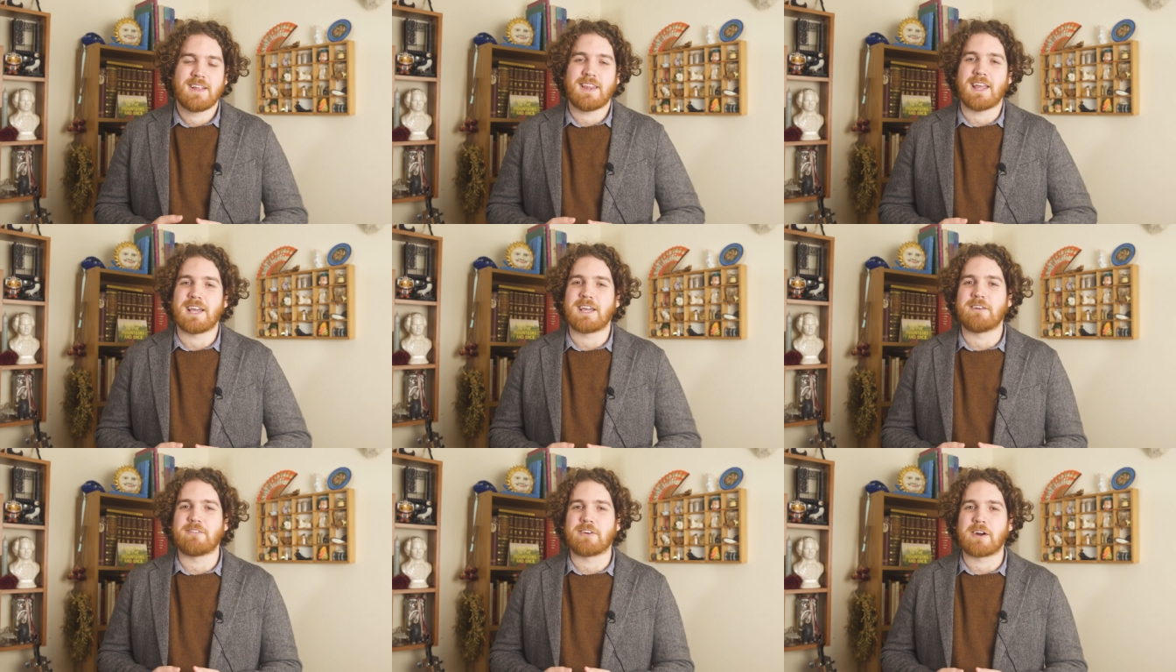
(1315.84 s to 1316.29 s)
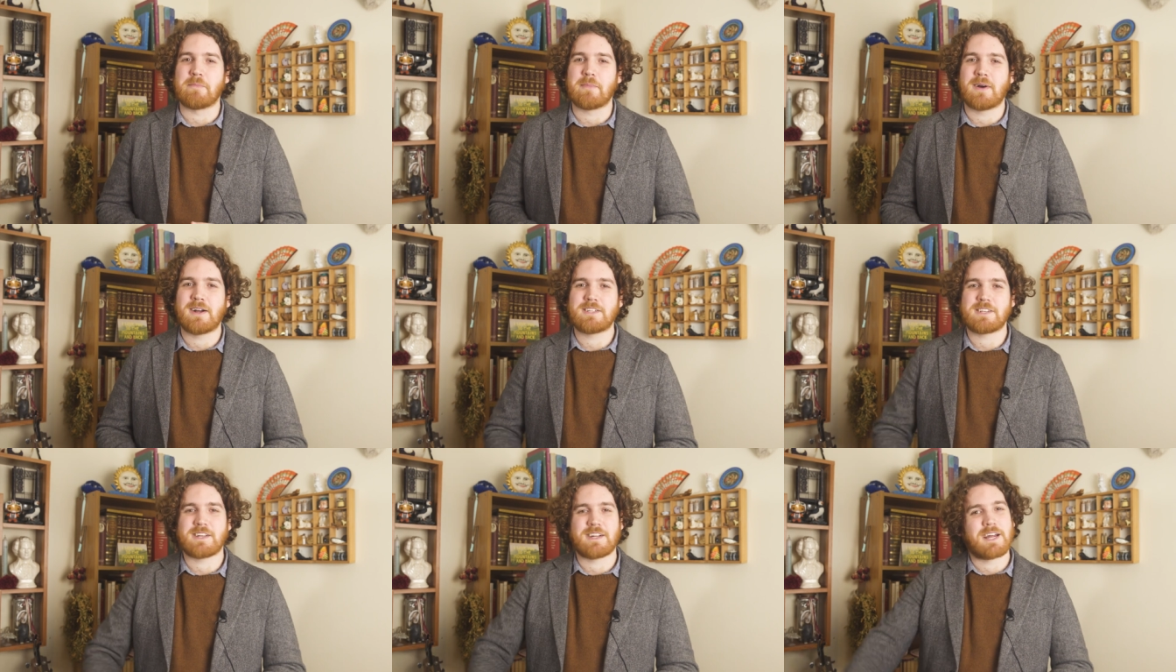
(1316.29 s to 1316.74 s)
Thank you very
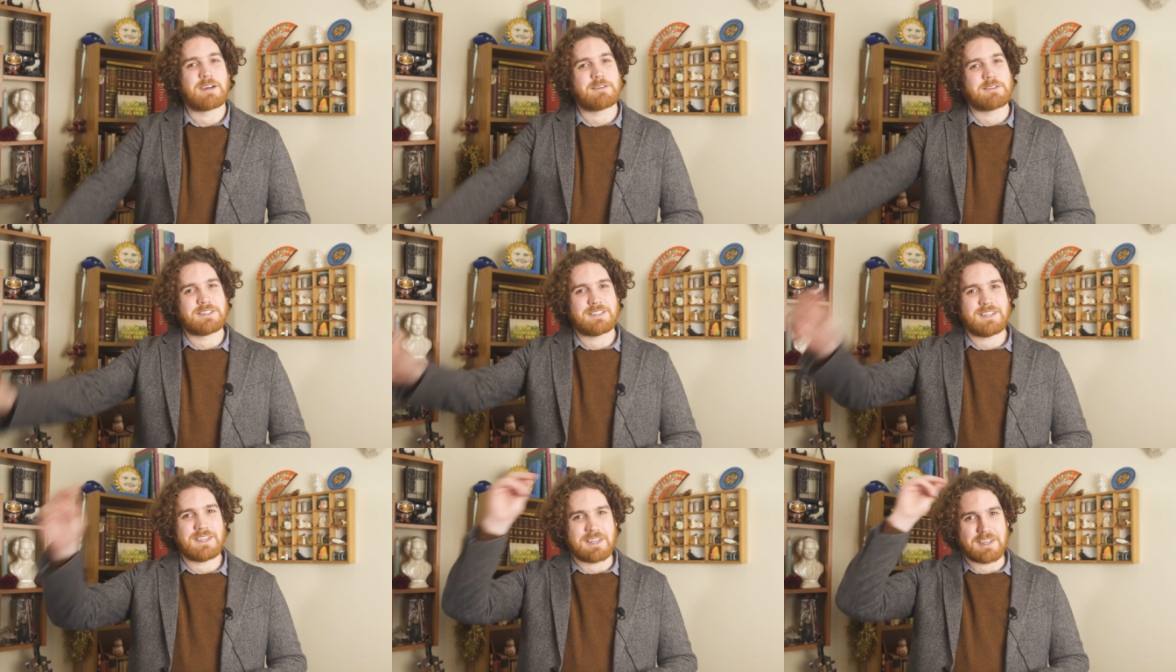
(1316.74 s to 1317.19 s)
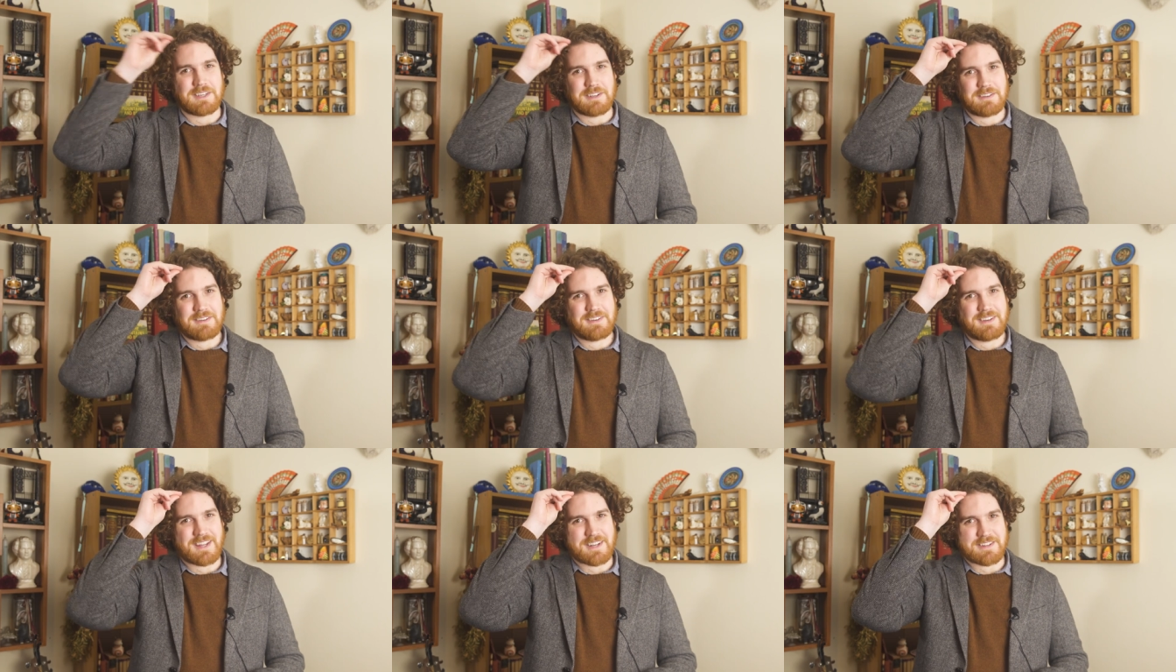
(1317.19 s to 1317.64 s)
much and I will see
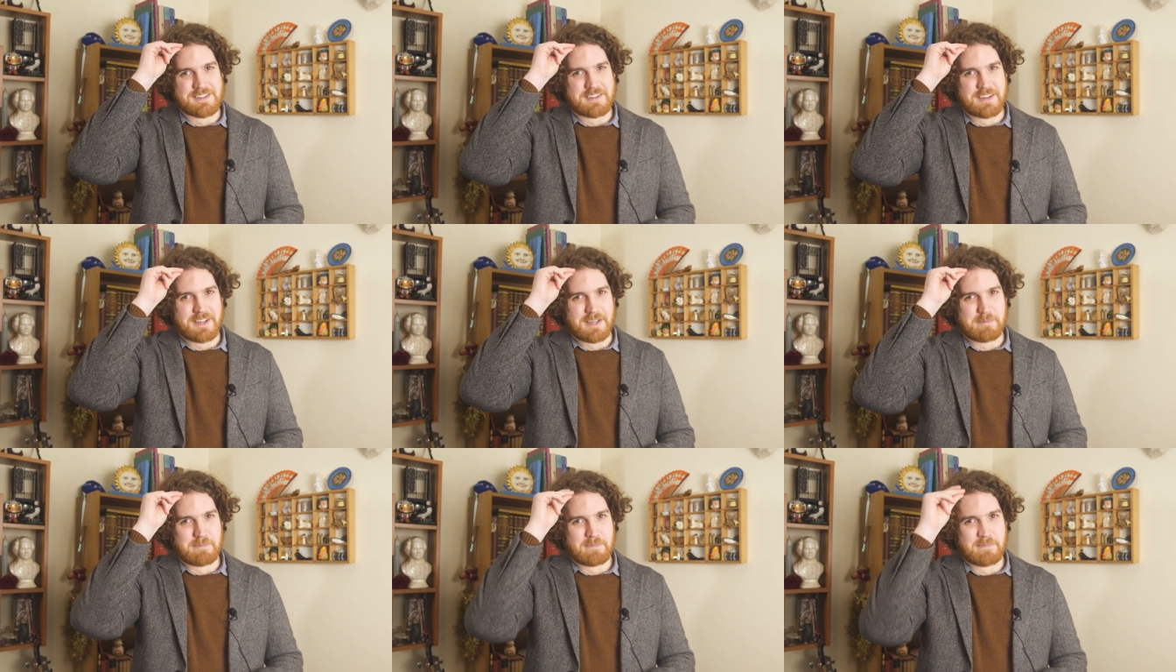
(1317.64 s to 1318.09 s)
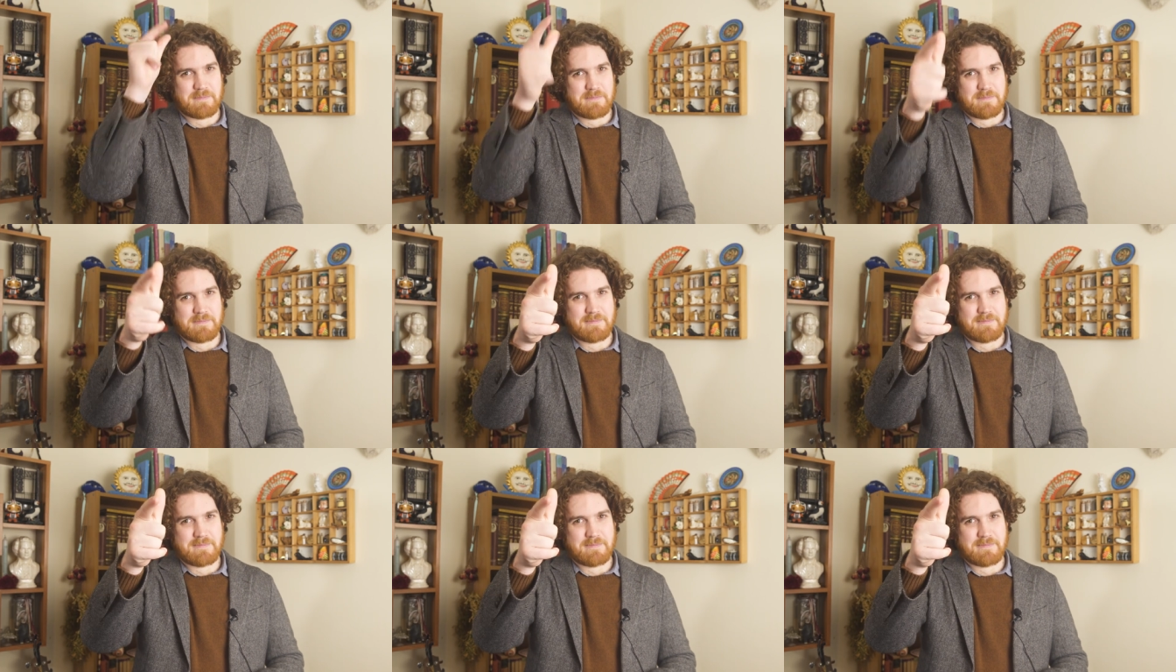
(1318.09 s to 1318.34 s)
you next time.